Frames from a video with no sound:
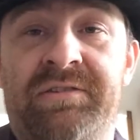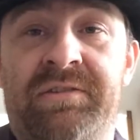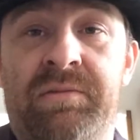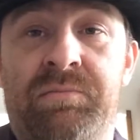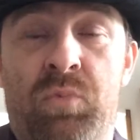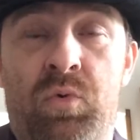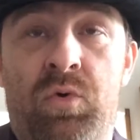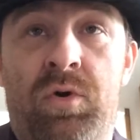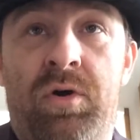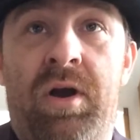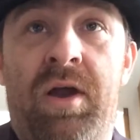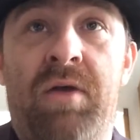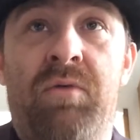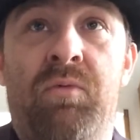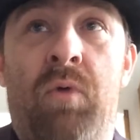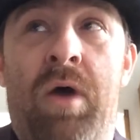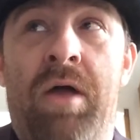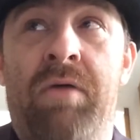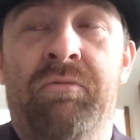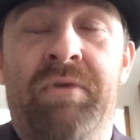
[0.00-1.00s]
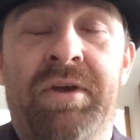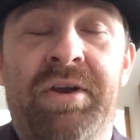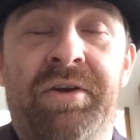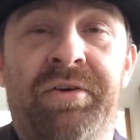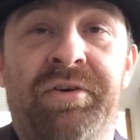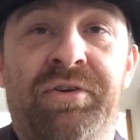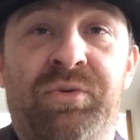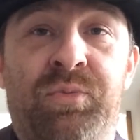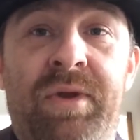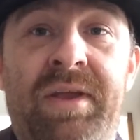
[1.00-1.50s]
The more I read
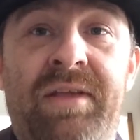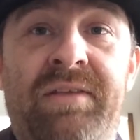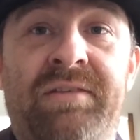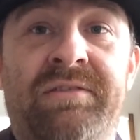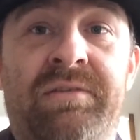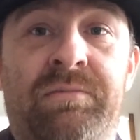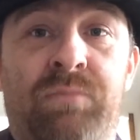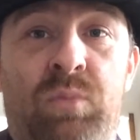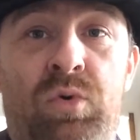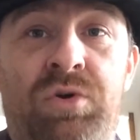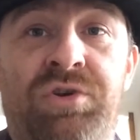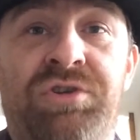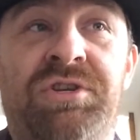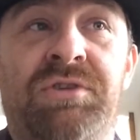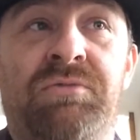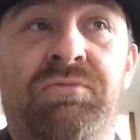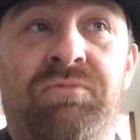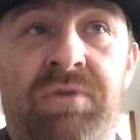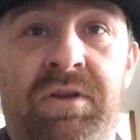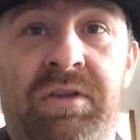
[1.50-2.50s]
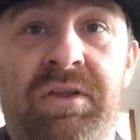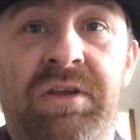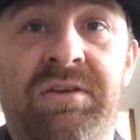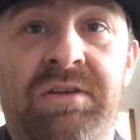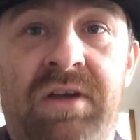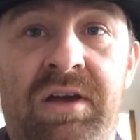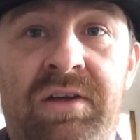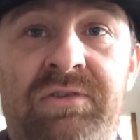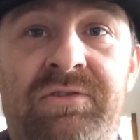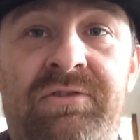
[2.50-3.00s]
her tweets, the more she really
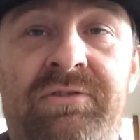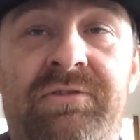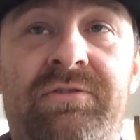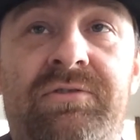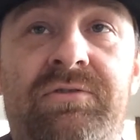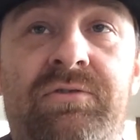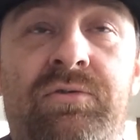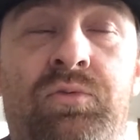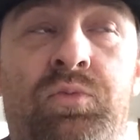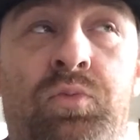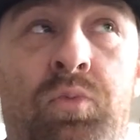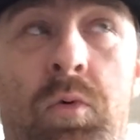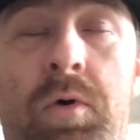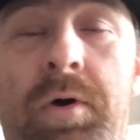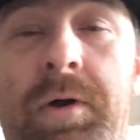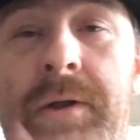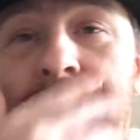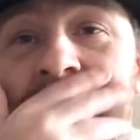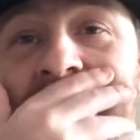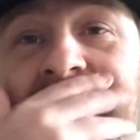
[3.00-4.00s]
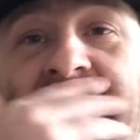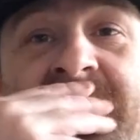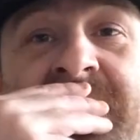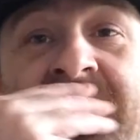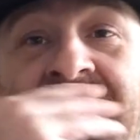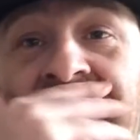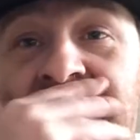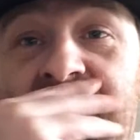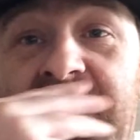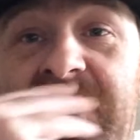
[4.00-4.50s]
does want
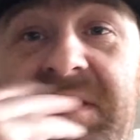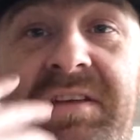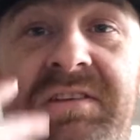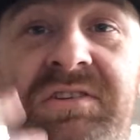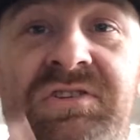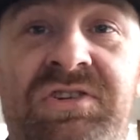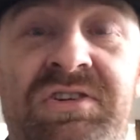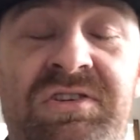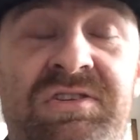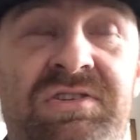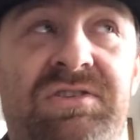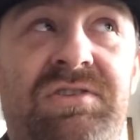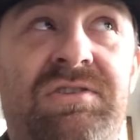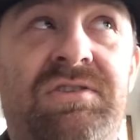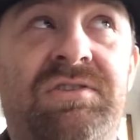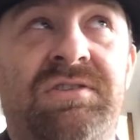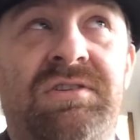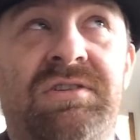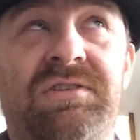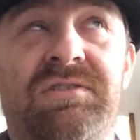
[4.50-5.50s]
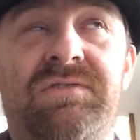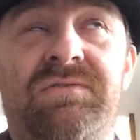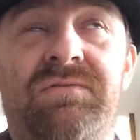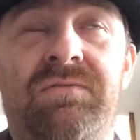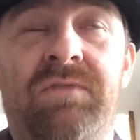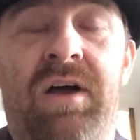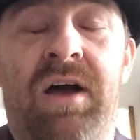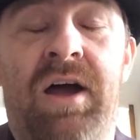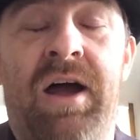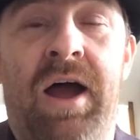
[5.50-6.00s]
to do this. She's
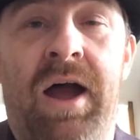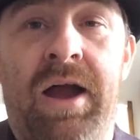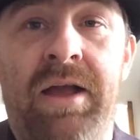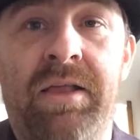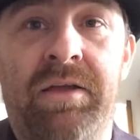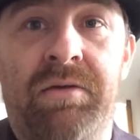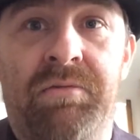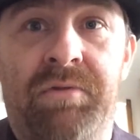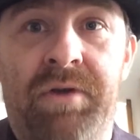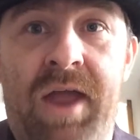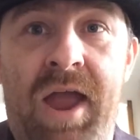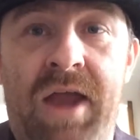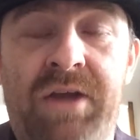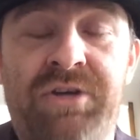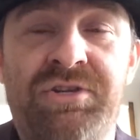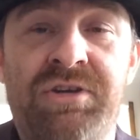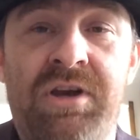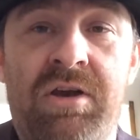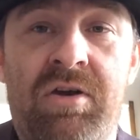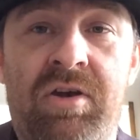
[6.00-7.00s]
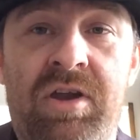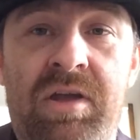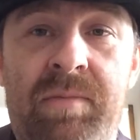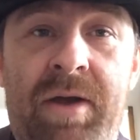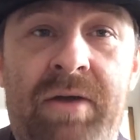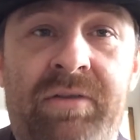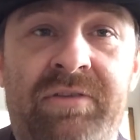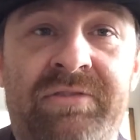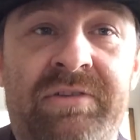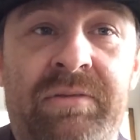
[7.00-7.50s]
highly reactionary
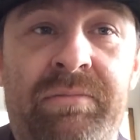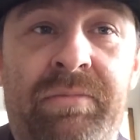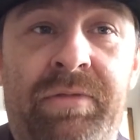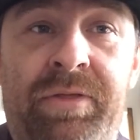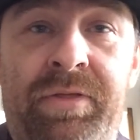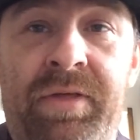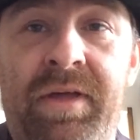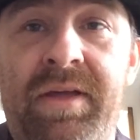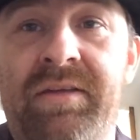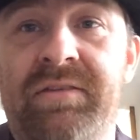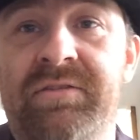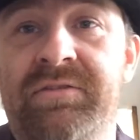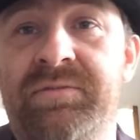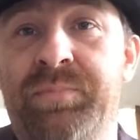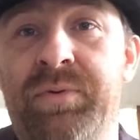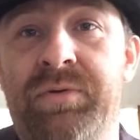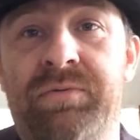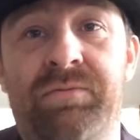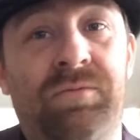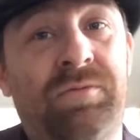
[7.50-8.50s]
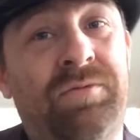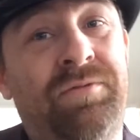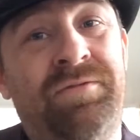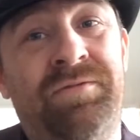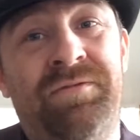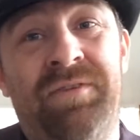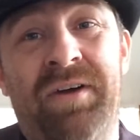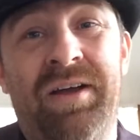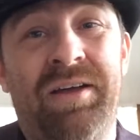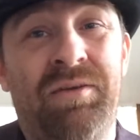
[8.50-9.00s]
about some things, but
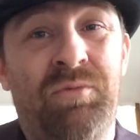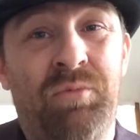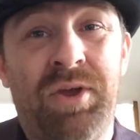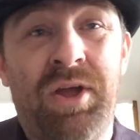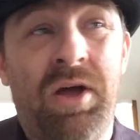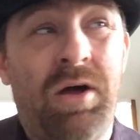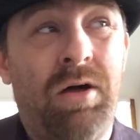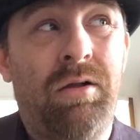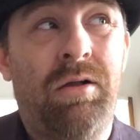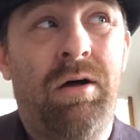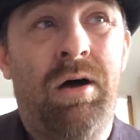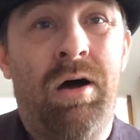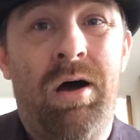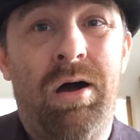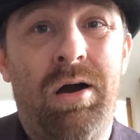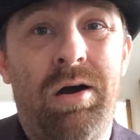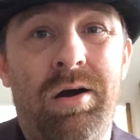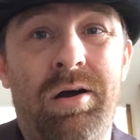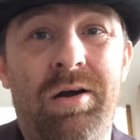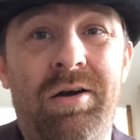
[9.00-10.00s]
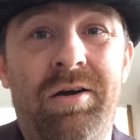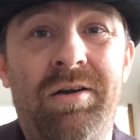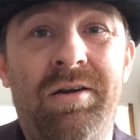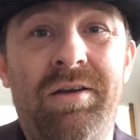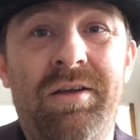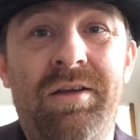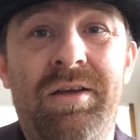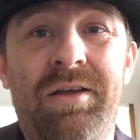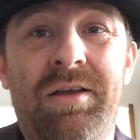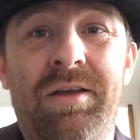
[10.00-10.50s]
fuck it, we all are.
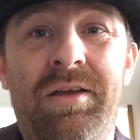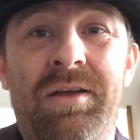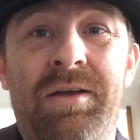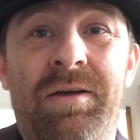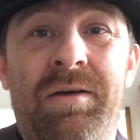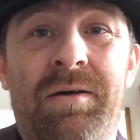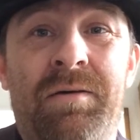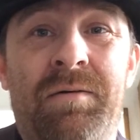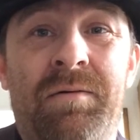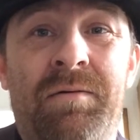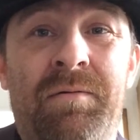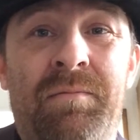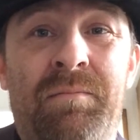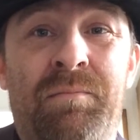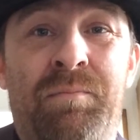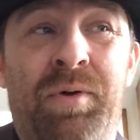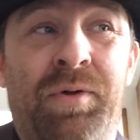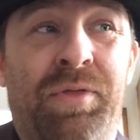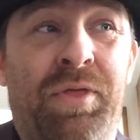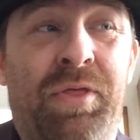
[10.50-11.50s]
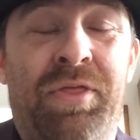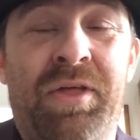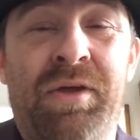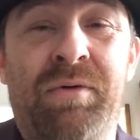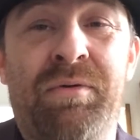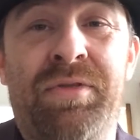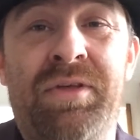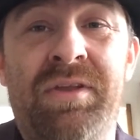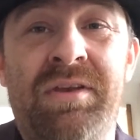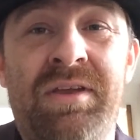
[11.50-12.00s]
But the thing
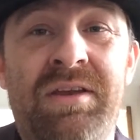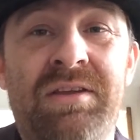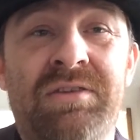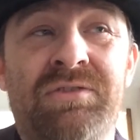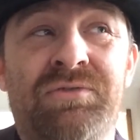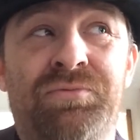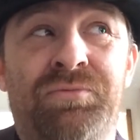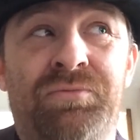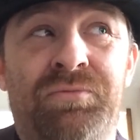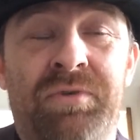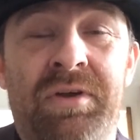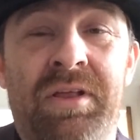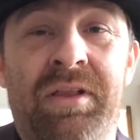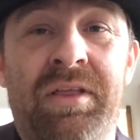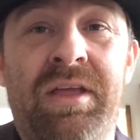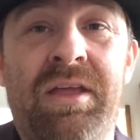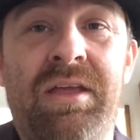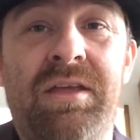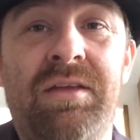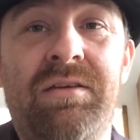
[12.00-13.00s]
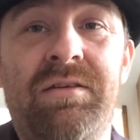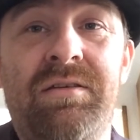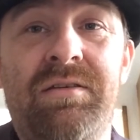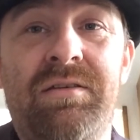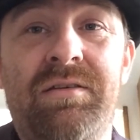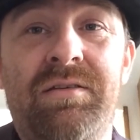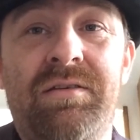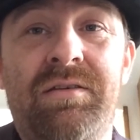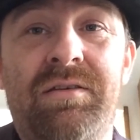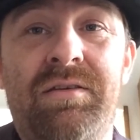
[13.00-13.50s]
with Anita's really
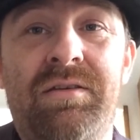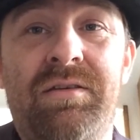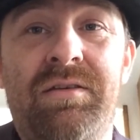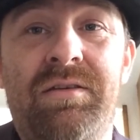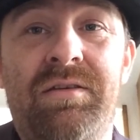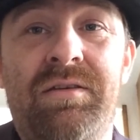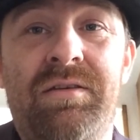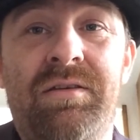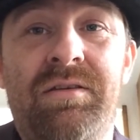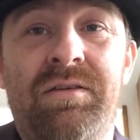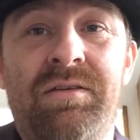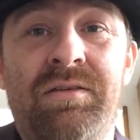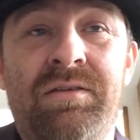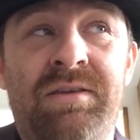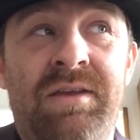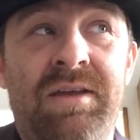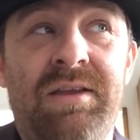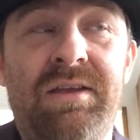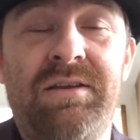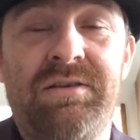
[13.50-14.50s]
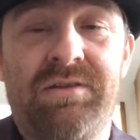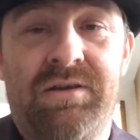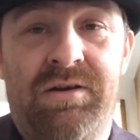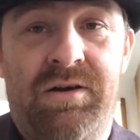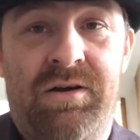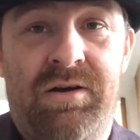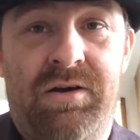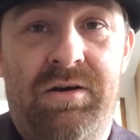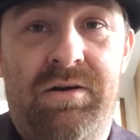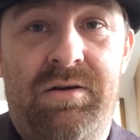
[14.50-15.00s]
getting to
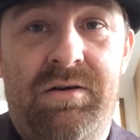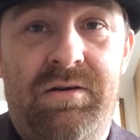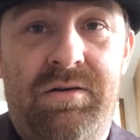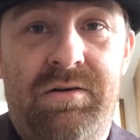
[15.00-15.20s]
her.